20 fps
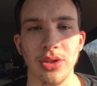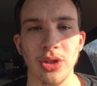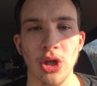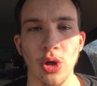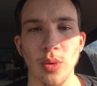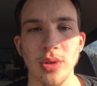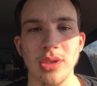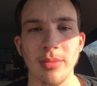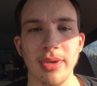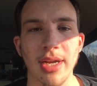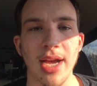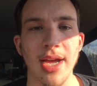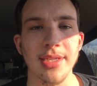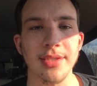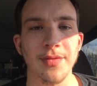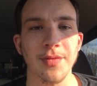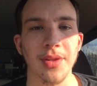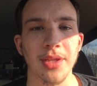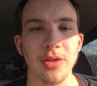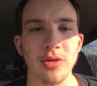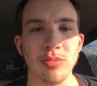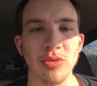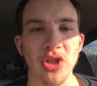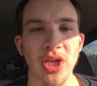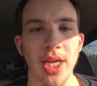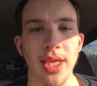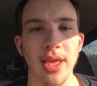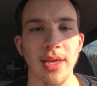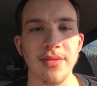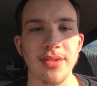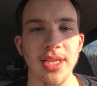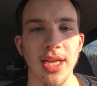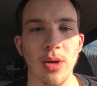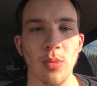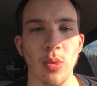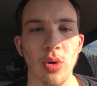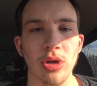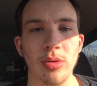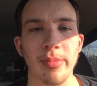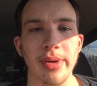Yo, what's up guys? Felix from Giant
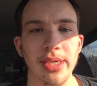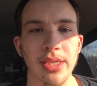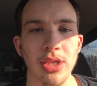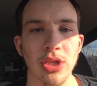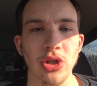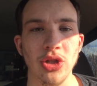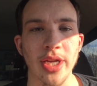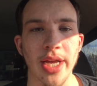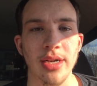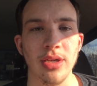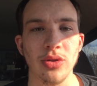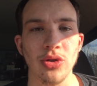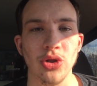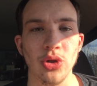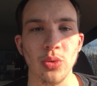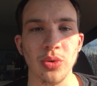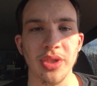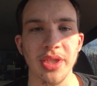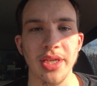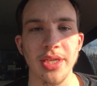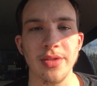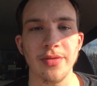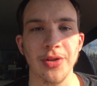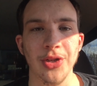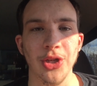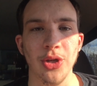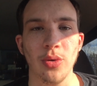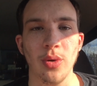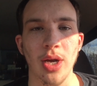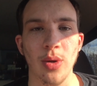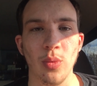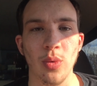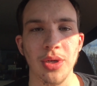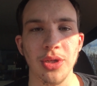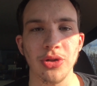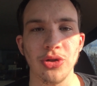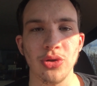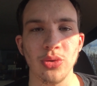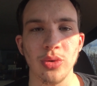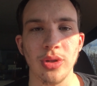Lifestyle. Welcome back to the channel. So in today's video, I
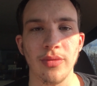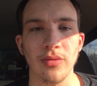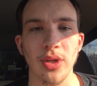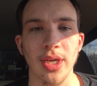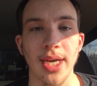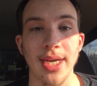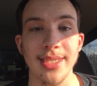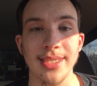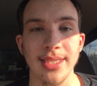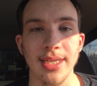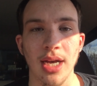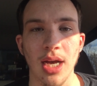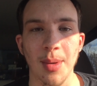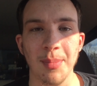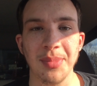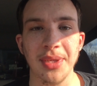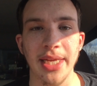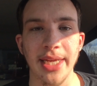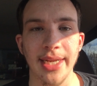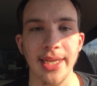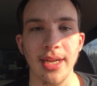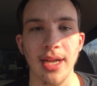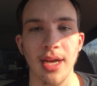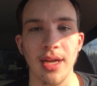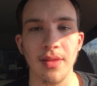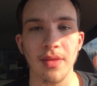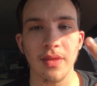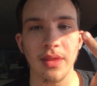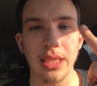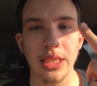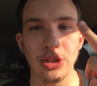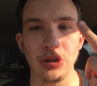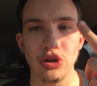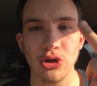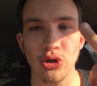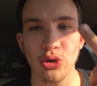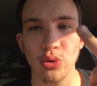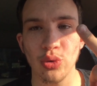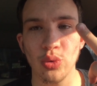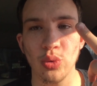wanted to give you guys an update on the
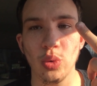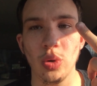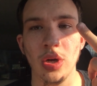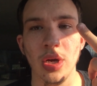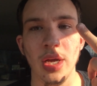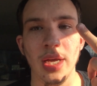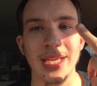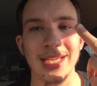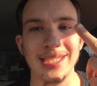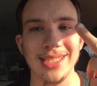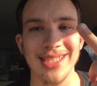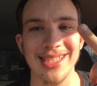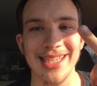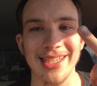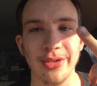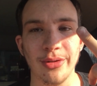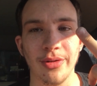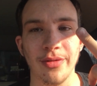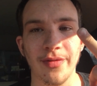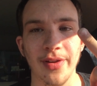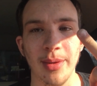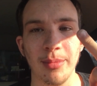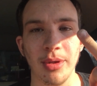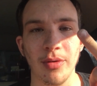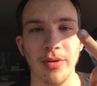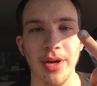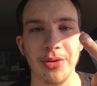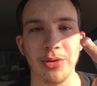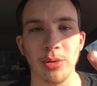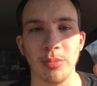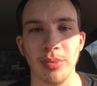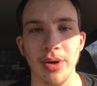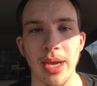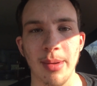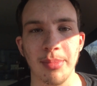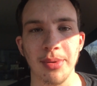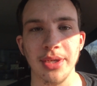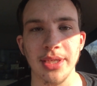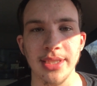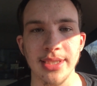two single family rental
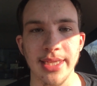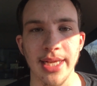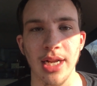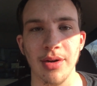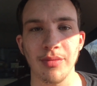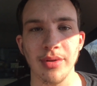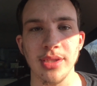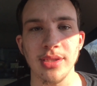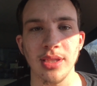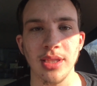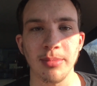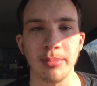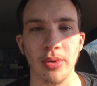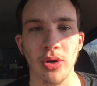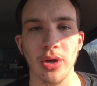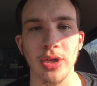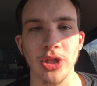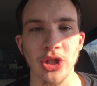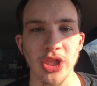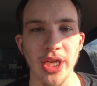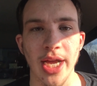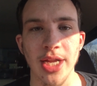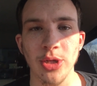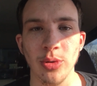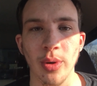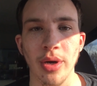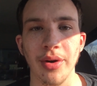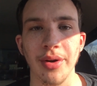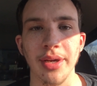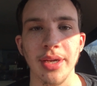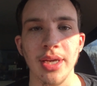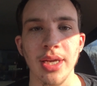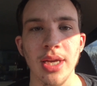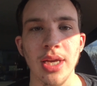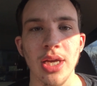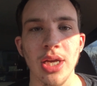properties that I recently bought in January.